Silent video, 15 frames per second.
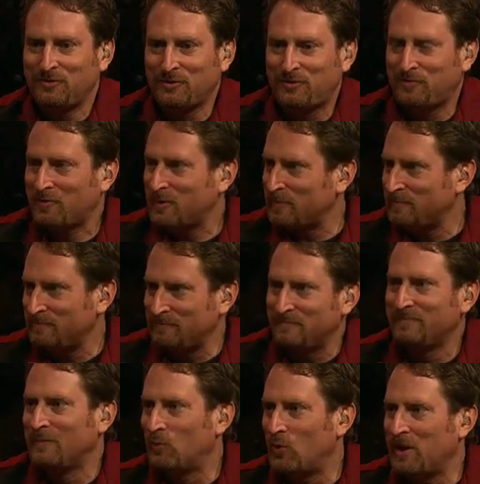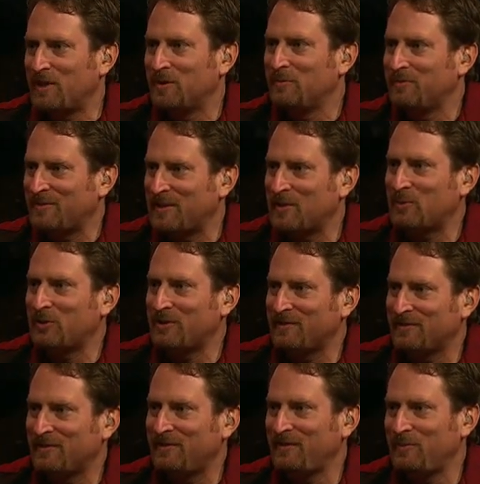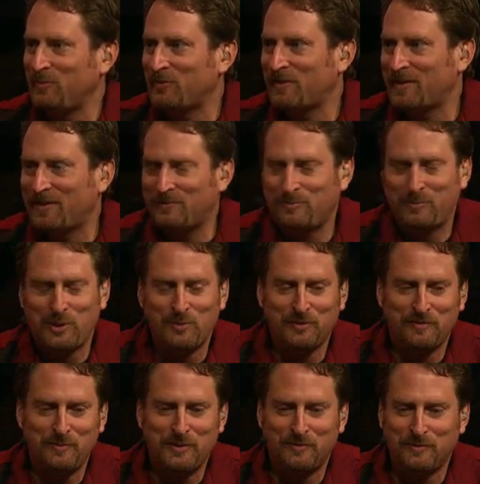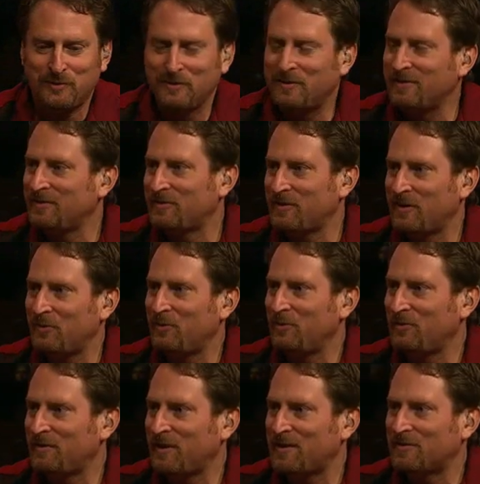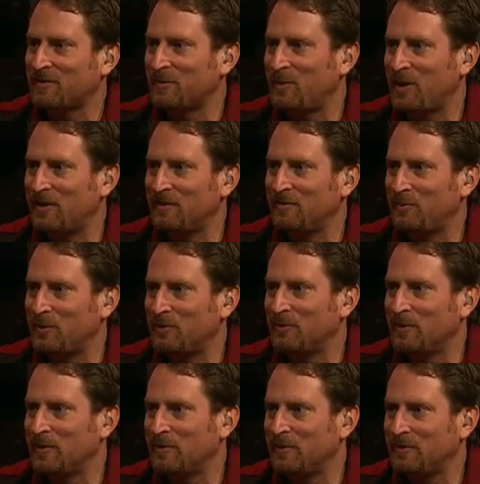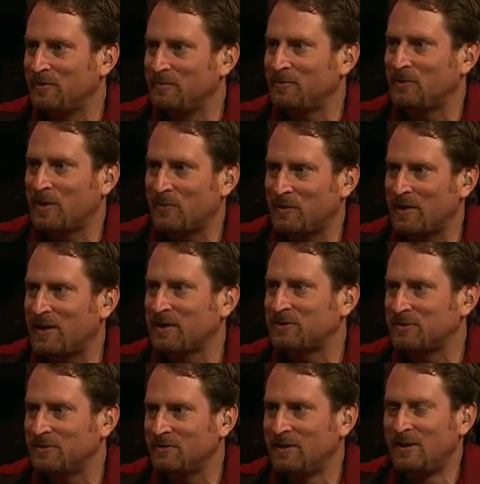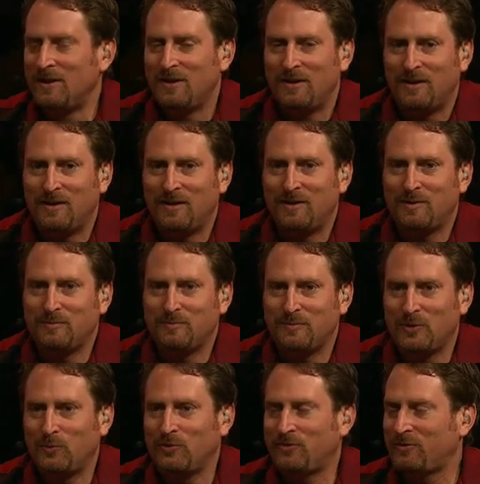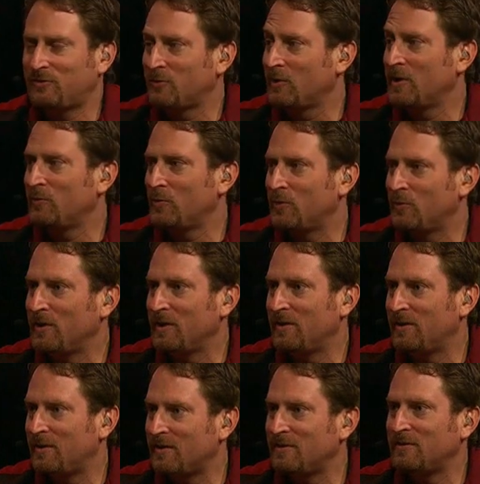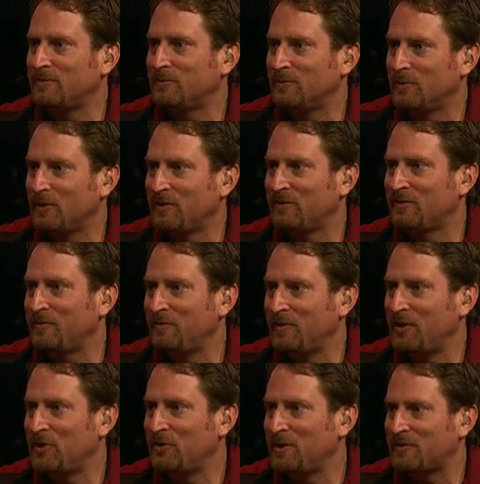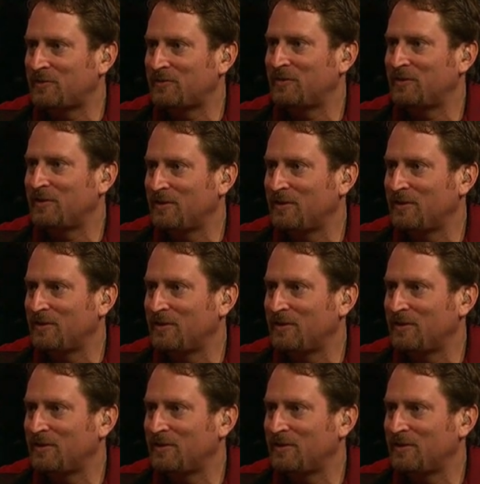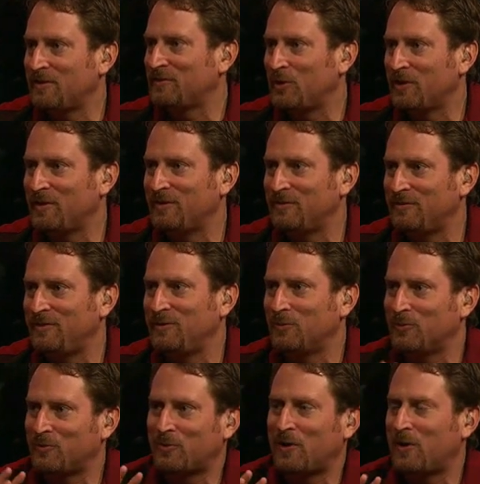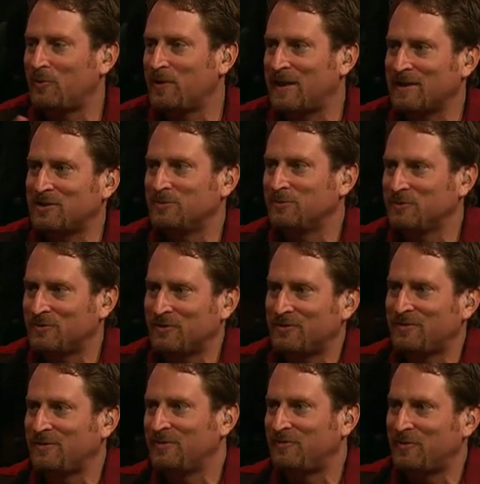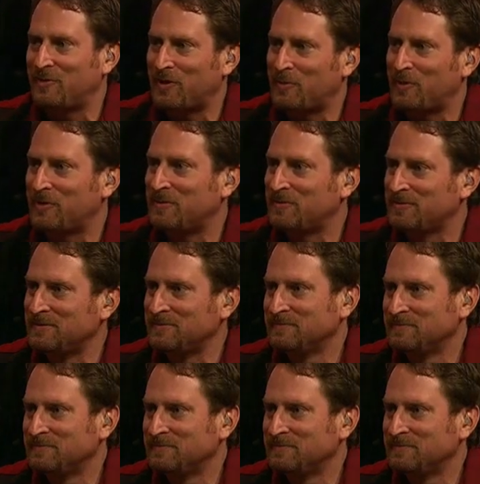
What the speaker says: just from random samplings, it seems people have been really enthusiastic about it. It's been a great reaction. It was just great when we released the video yesterday at the opening ceremony. The crowd reaction was just phenomenal.